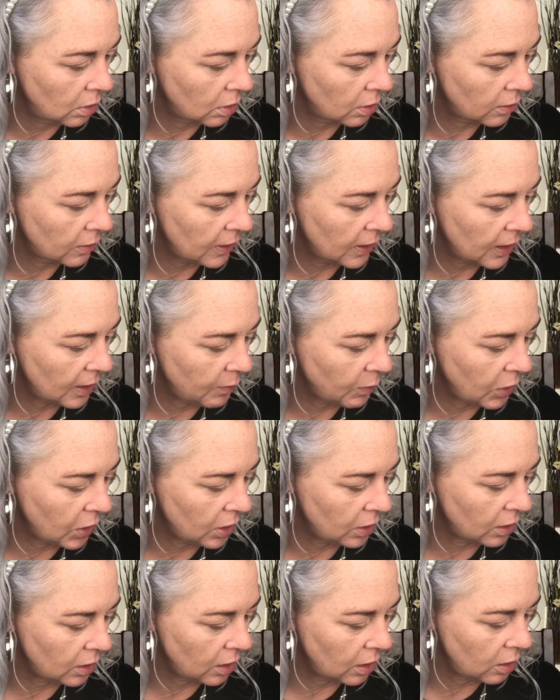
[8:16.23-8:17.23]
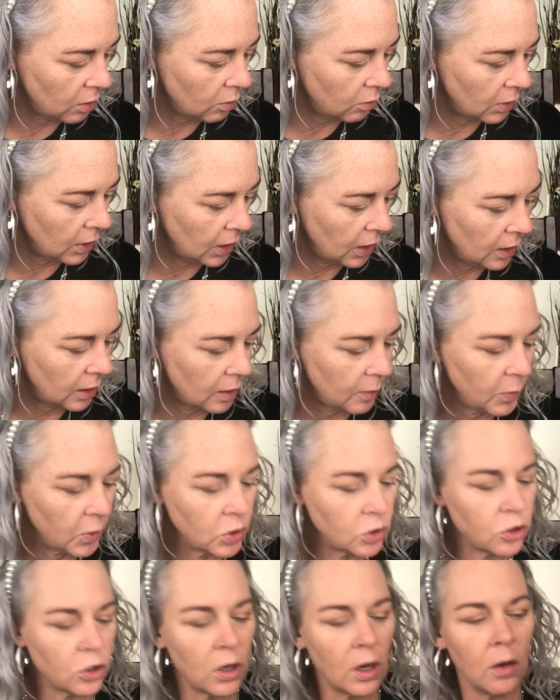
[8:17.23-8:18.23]
I think I'm going to go in. I'm going
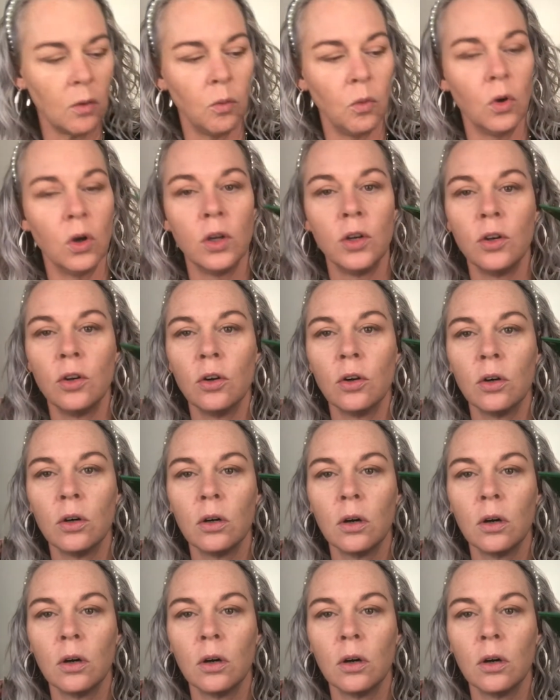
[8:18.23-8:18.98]
to try Wonder